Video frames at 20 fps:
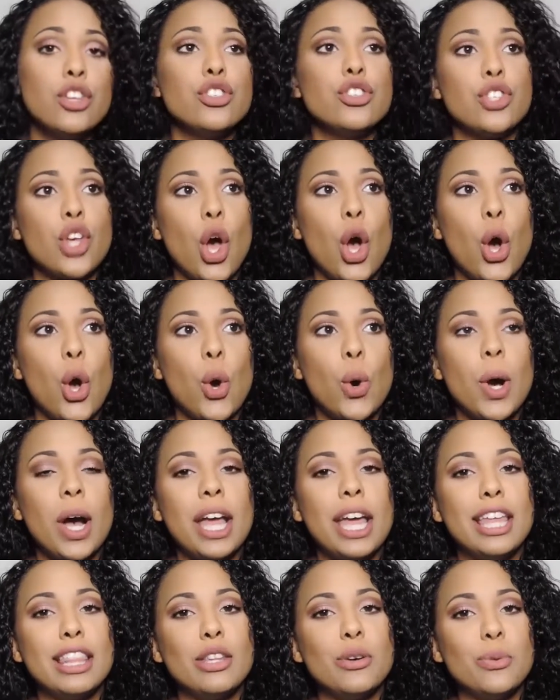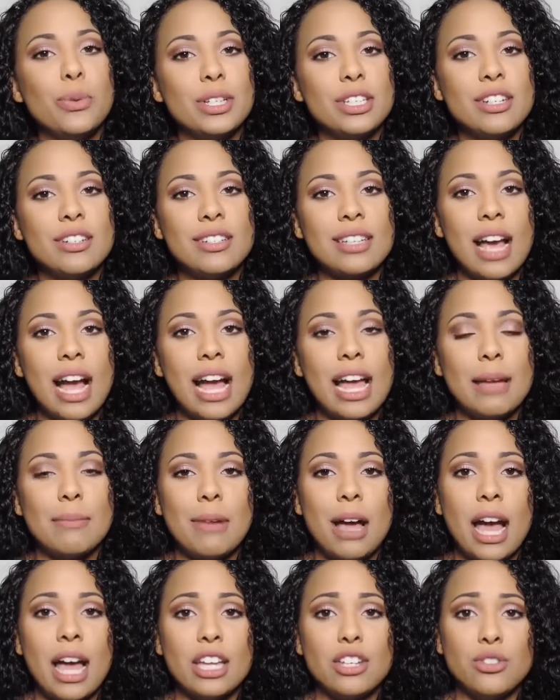So in the winter
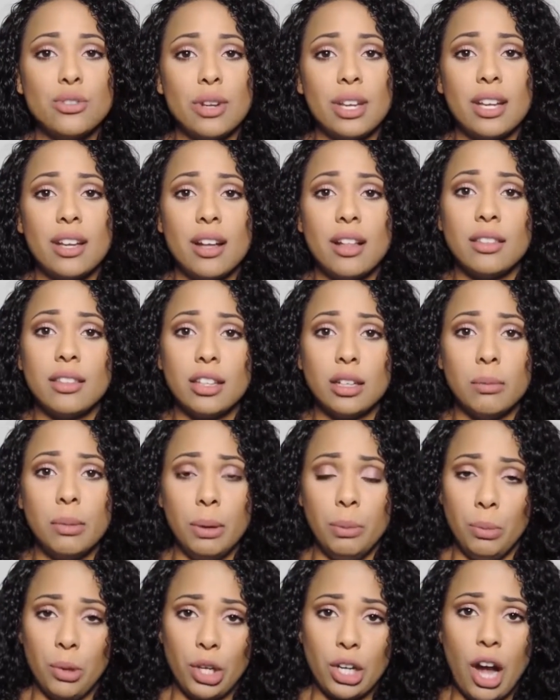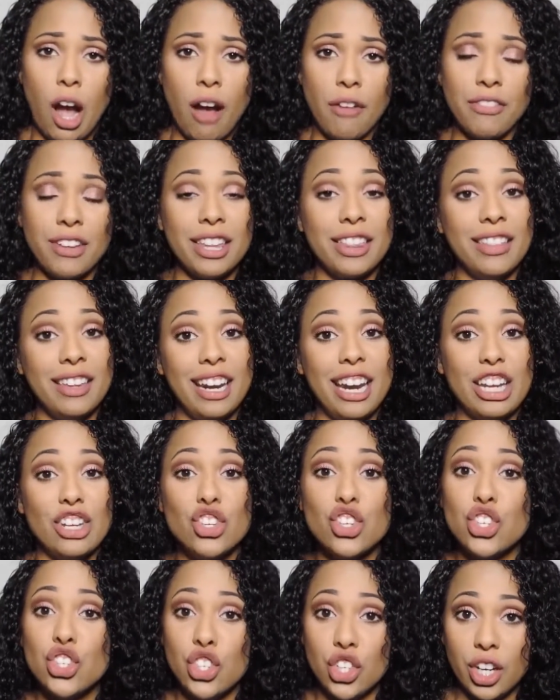time, I drink a little bit more coffee than I
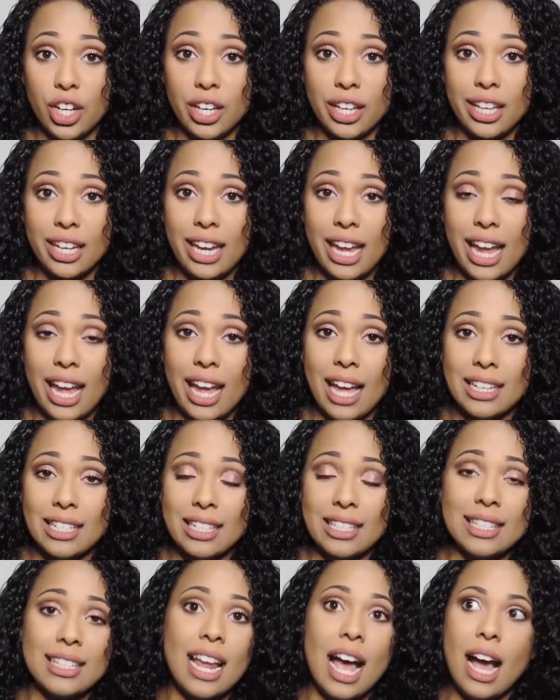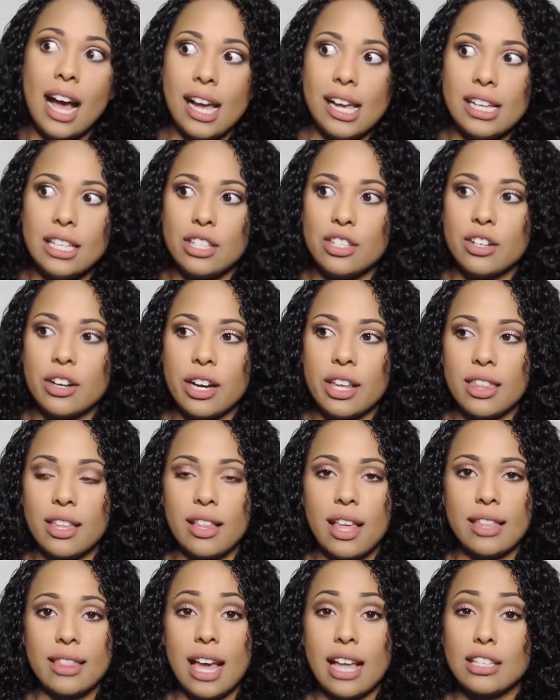should, and it's not iced or
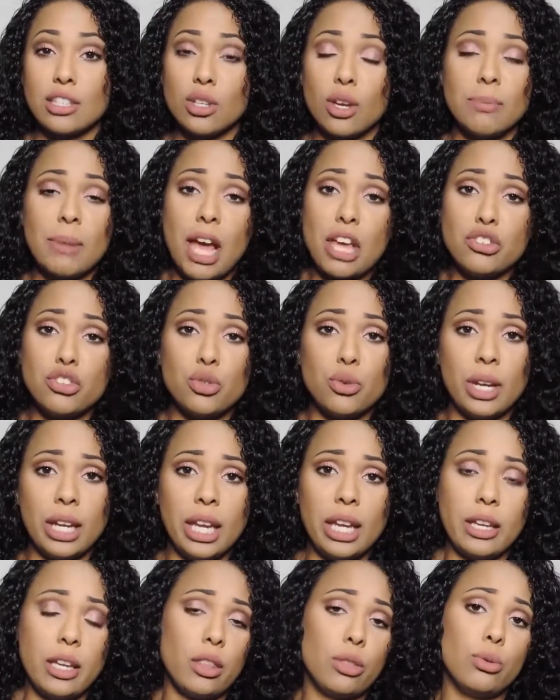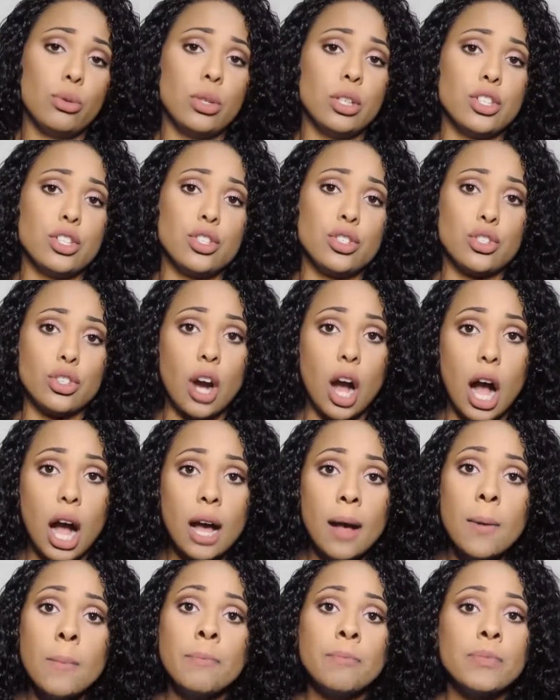anything like that, so I'm not drinking it through a
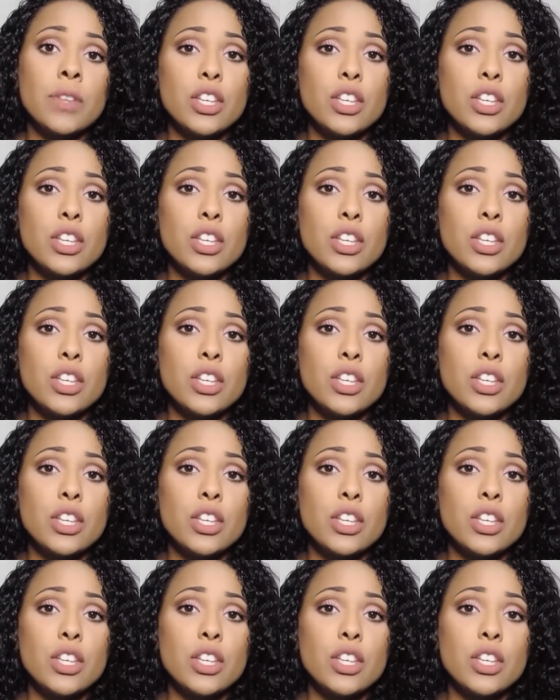straw.